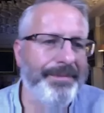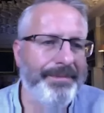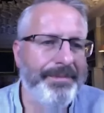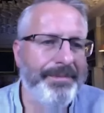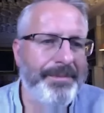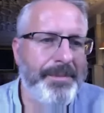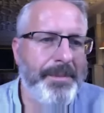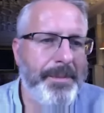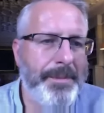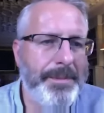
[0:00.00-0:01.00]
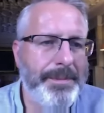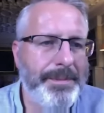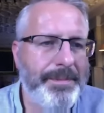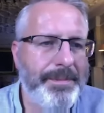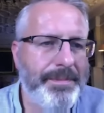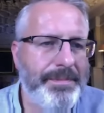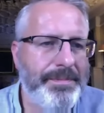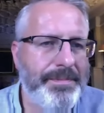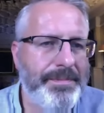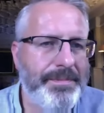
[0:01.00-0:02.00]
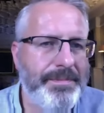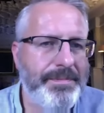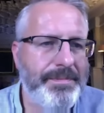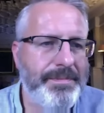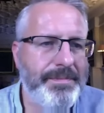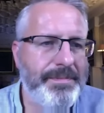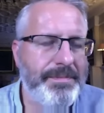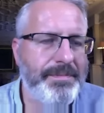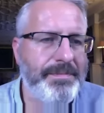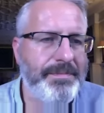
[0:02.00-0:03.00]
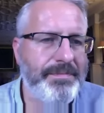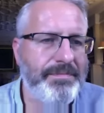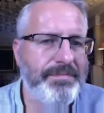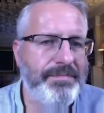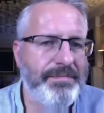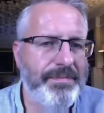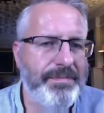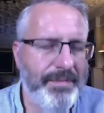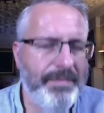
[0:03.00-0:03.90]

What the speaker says: The person shown says nothing.